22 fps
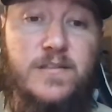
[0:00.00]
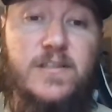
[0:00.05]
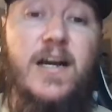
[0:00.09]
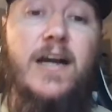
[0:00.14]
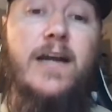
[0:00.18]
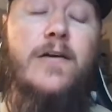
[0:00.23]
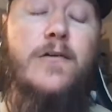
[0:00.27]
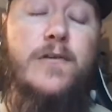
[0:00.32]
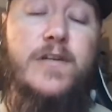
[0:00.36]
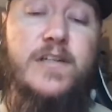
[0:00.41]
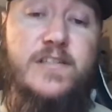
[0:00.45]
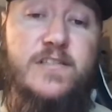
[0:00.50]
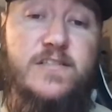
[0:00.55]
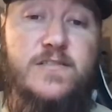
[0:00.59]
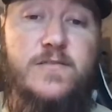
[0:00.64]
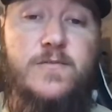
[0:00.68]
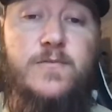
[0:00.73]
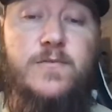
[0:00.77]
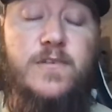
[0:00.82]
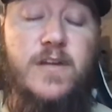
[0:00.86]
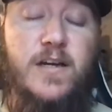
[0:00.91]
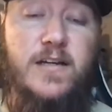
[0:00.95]
Coyotes,
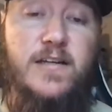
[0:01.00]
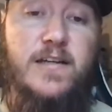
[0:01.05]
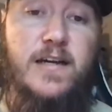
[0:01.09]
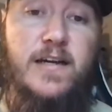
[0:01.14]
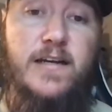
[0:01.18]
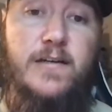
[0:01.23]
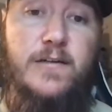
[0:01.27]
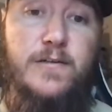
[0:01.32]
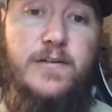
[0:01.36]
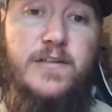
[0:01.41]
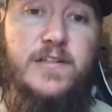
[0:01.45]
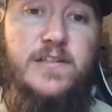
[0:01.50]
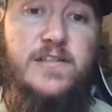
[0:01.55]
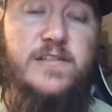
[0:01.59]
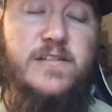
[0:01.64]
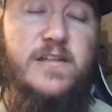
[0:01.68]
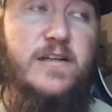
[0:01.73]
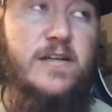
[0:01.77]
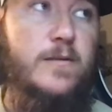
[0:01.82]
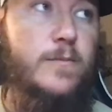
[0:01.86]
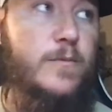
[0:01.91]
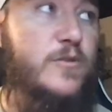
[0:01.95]
a lot of coyotes.
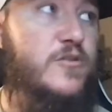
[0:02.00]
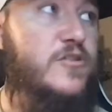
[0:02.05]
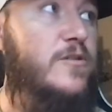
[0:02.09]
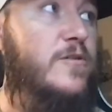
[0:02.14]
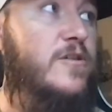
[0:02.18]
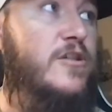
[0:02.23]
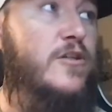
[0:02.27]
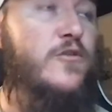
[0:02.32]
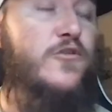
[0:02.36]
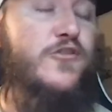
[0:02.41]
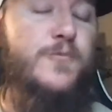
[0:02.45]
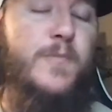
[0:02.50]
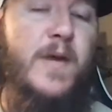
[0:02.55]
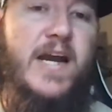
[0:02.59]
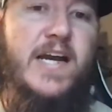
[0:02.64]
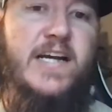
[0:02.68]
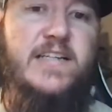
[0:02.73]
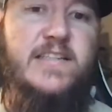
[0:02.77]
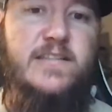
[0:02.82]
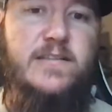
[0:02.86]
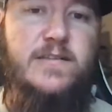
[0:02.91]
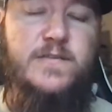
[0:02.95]
There's a huge
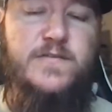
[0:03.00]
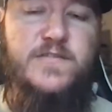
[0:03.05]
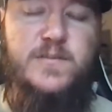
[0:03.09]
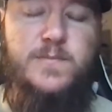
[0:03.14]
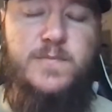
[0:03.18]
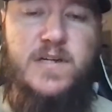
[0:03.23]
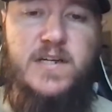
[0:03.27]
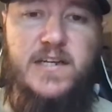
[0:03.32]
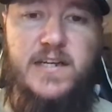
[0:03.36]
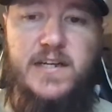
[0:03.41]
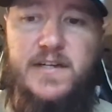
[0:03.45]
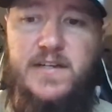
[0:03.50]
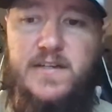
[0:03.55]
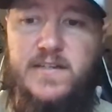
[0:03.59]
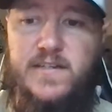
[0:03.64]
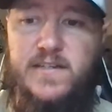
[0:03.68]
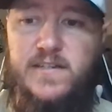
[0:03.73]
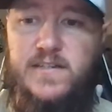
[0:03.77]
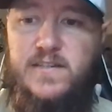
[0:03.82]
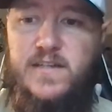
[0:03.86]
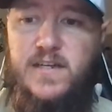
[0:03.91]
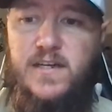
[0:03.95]
pack that lives in my
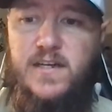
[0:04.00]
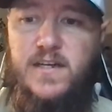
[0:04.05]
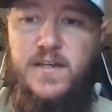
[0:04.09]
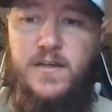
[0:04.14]
area.